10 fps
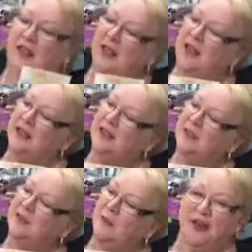
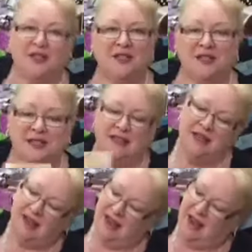there's wedges,
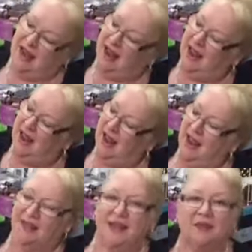
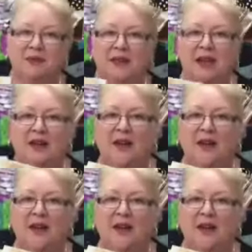and there's medallion.